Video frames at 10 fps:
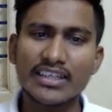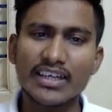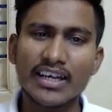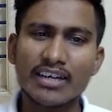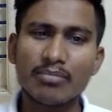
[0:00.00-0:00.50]

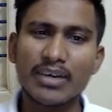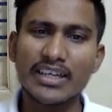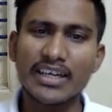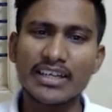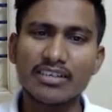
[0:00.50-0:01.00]
and buy
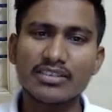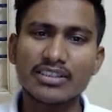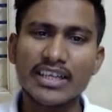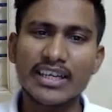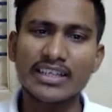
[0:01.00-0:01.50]
at, they
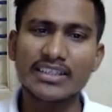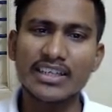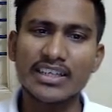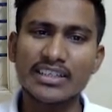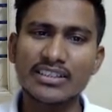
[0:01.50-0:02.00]
are
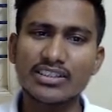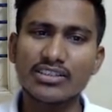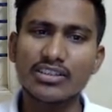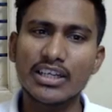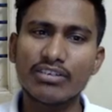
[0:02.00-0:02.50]
telling
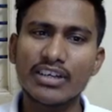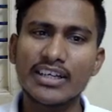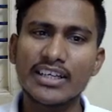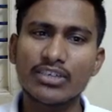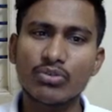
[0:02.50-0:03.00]

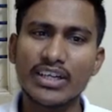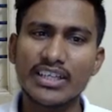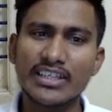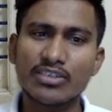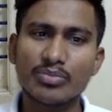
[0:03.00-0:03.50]

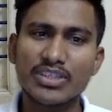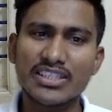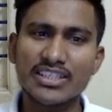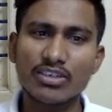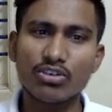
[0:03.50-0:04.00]
1120 rupees is
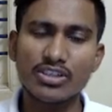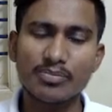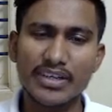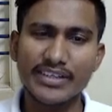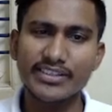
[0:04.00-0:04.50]
the cost
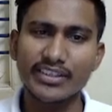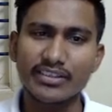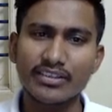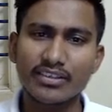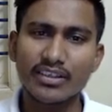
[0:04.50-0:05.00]
price then.
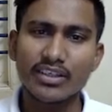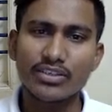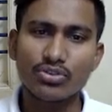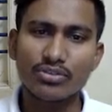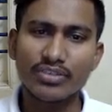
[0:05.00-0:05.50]

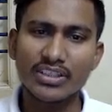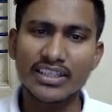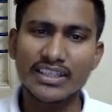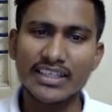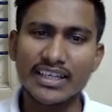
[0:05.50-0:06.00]
So if
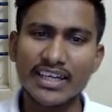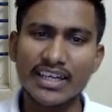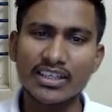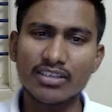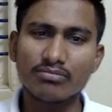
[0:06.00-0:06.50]
they take
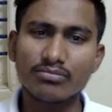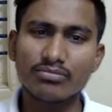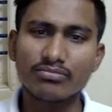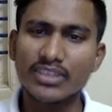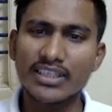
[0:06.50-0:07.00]
at,
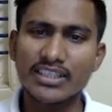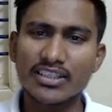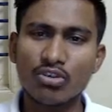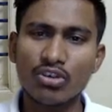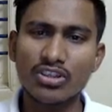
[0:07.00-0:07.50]
that is the
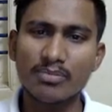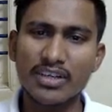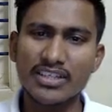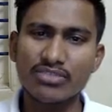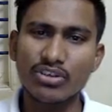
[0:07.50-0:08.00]
cost
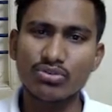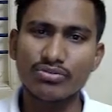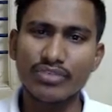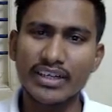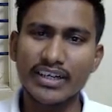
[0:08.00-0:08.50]
price we have to
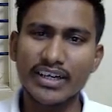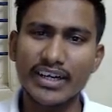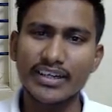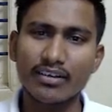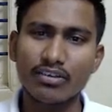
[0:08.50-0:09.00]
find,
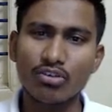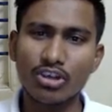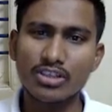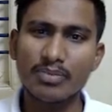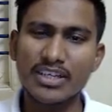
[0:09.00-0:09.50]
right?
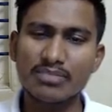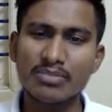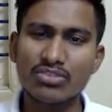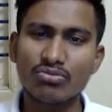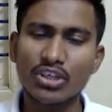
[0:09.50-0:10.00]
Cost price
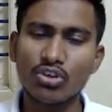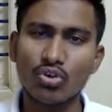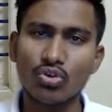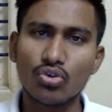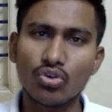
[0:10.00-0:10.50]
means we know,
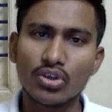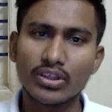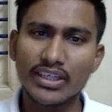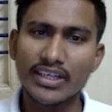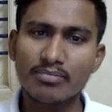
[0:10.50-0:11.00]

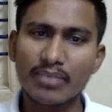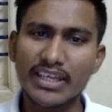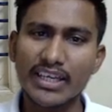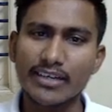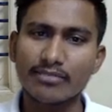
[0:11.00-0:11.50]
that is buying